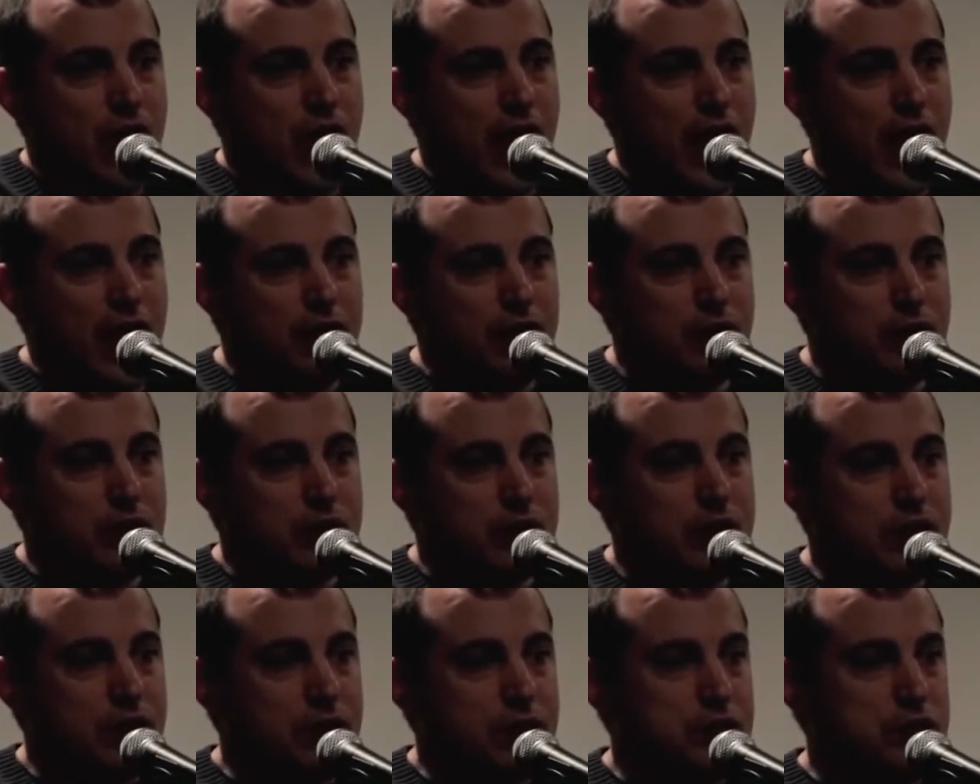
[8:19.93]
I will
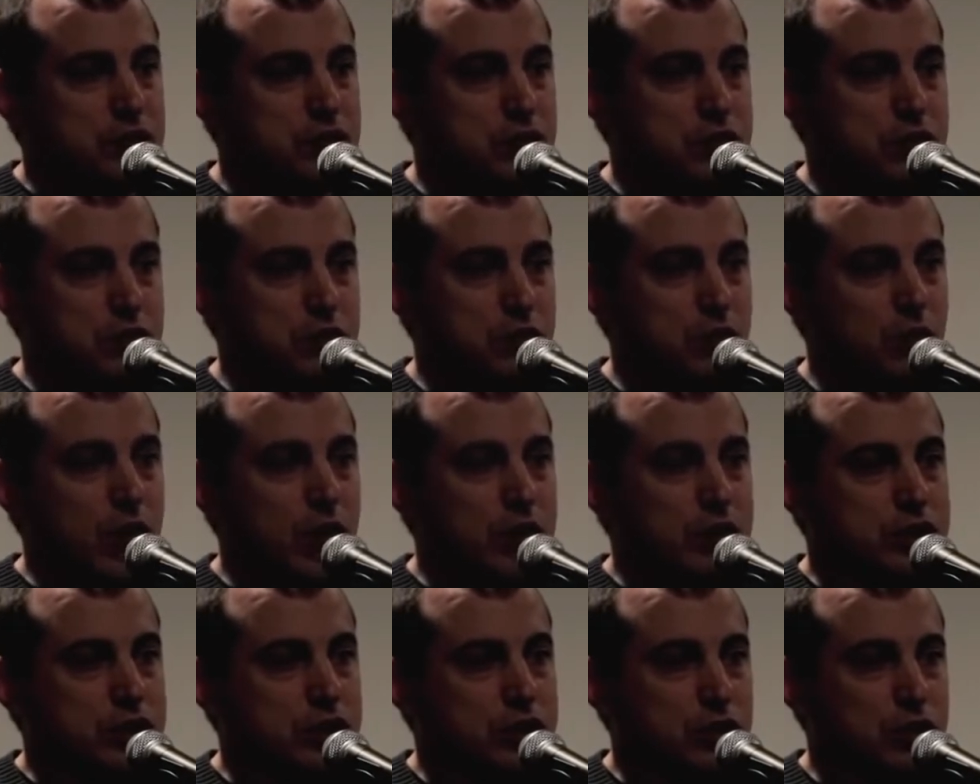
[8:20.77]
give you
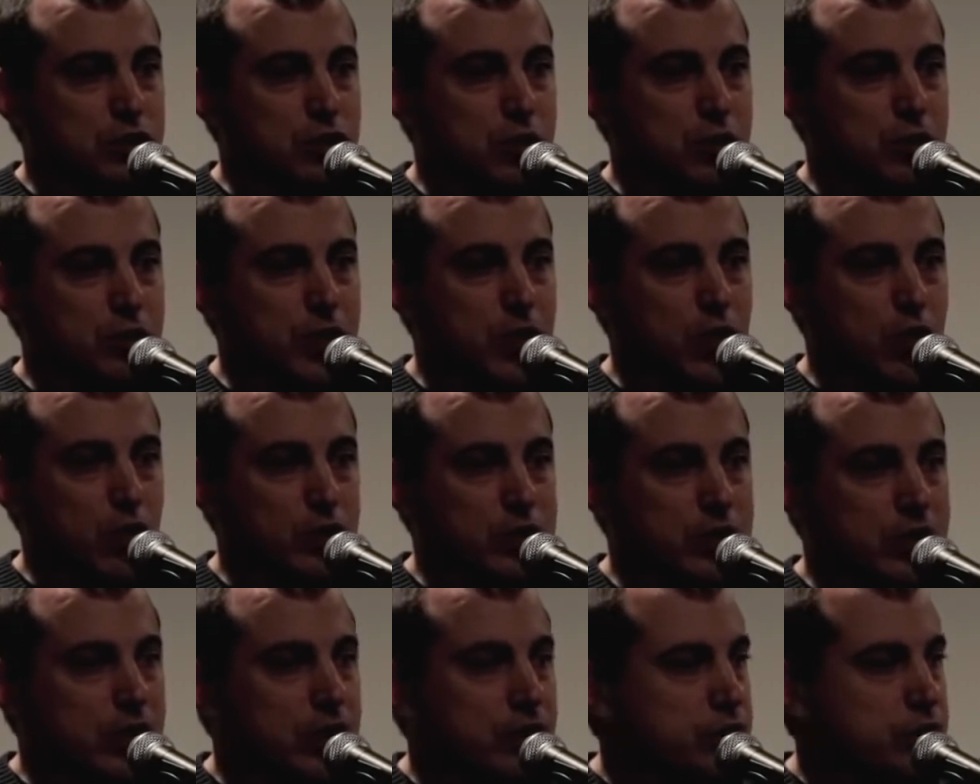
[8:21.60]
1 euro, but
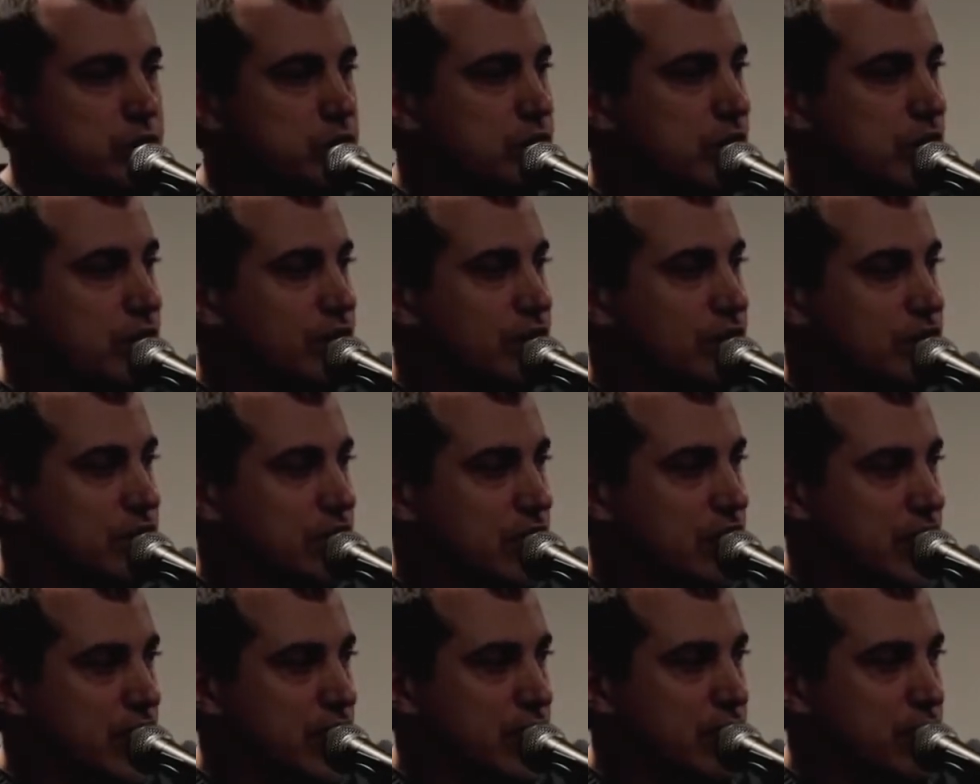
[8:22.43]
only if you give it
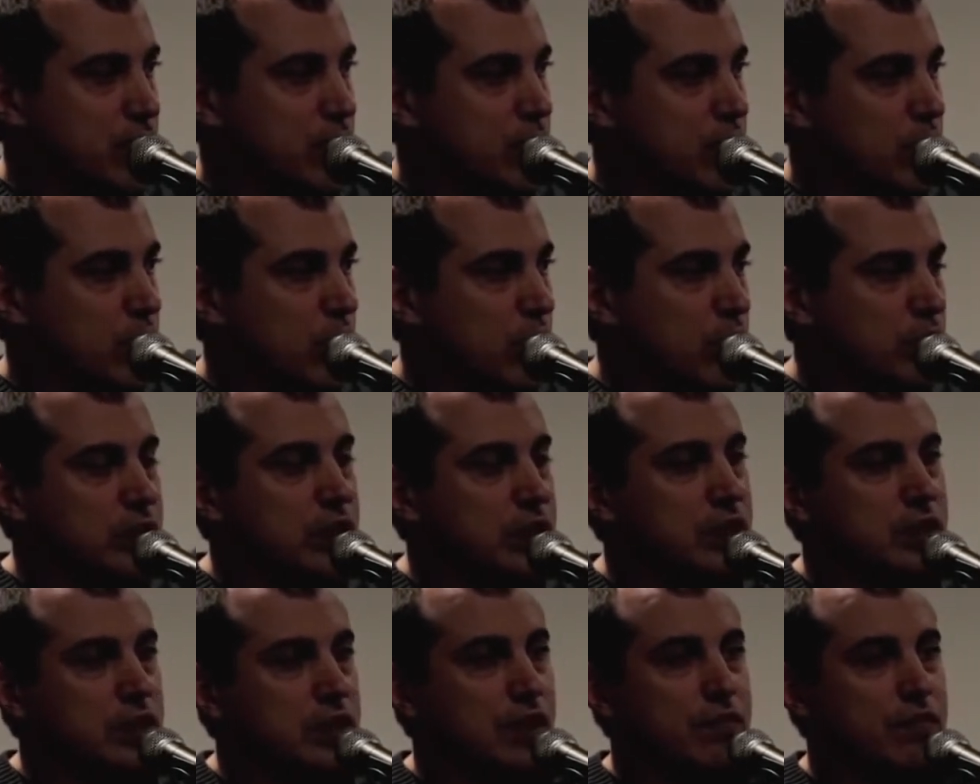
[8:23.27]
to him, who
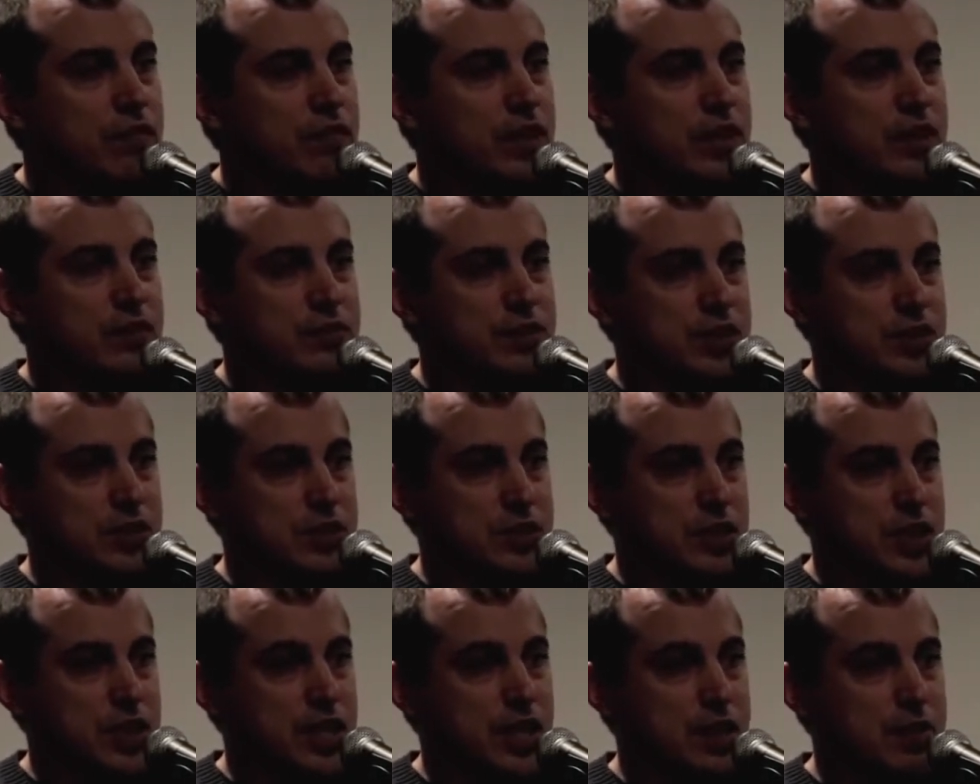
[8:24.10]
only if it gives
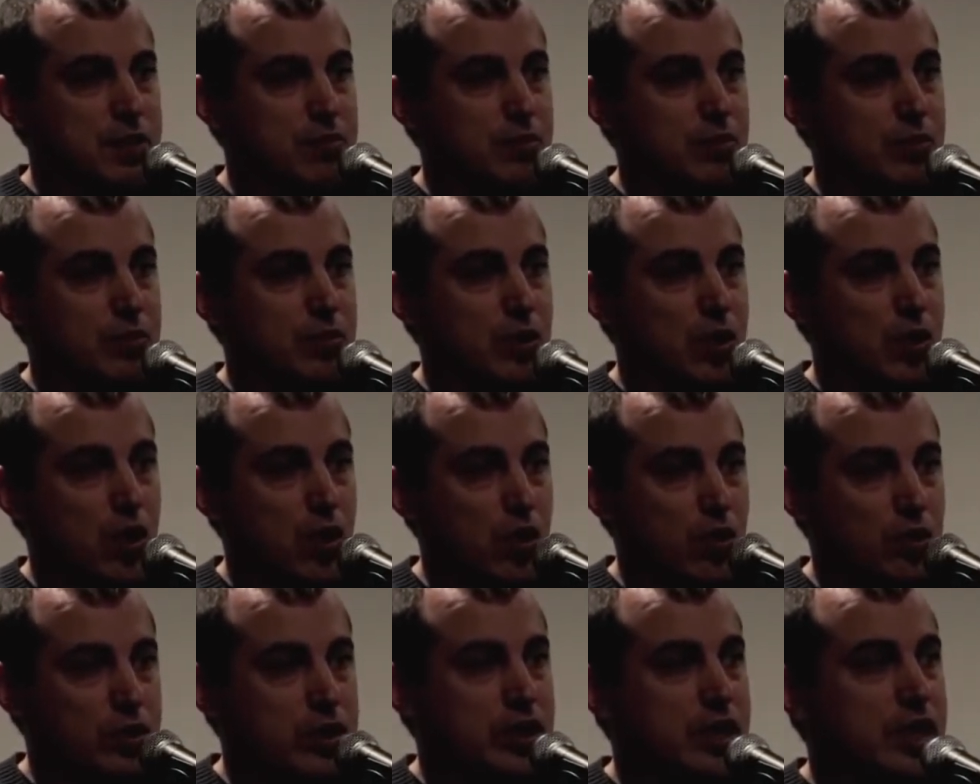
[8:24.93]
it to him,
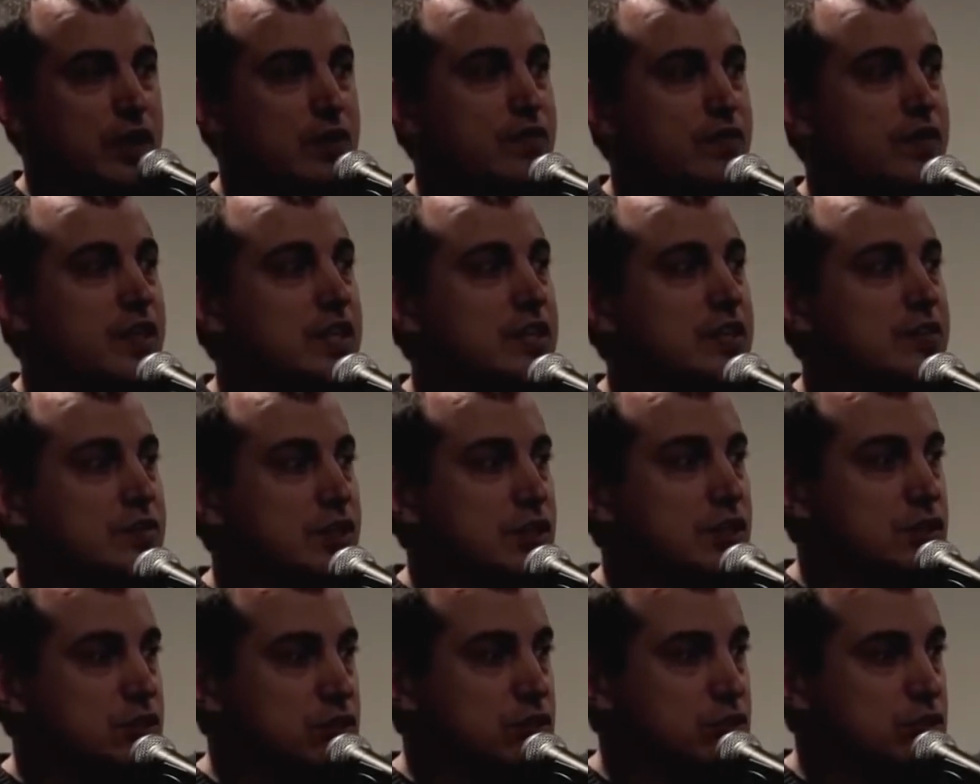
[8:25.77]
only if he gives
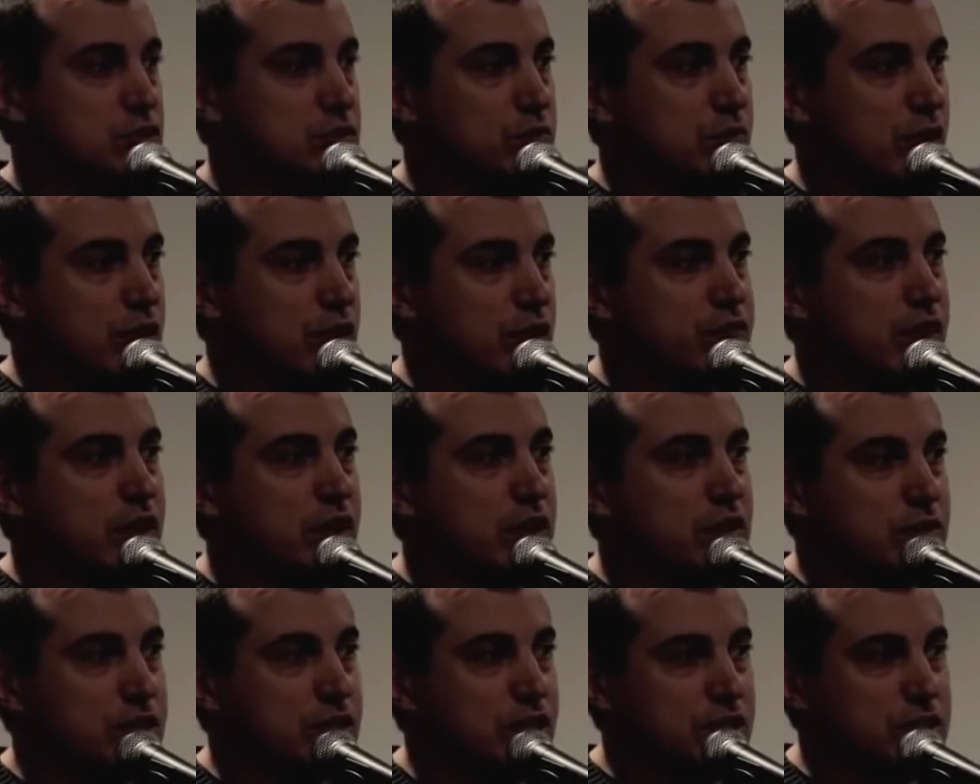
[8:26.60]
it to my
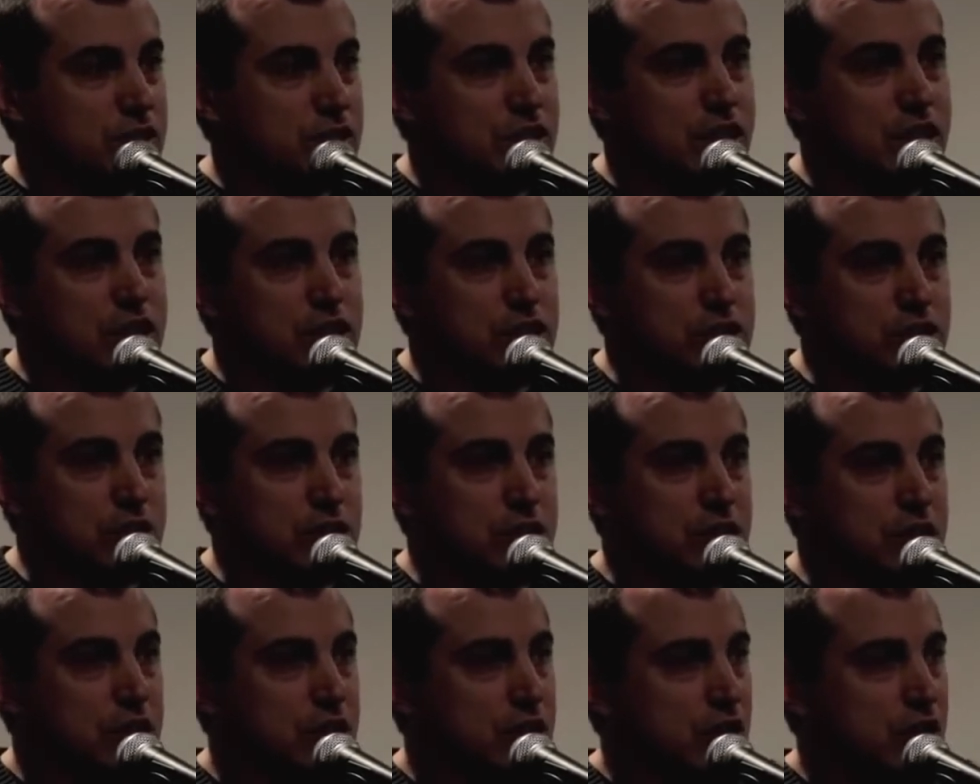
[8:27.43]
final destination.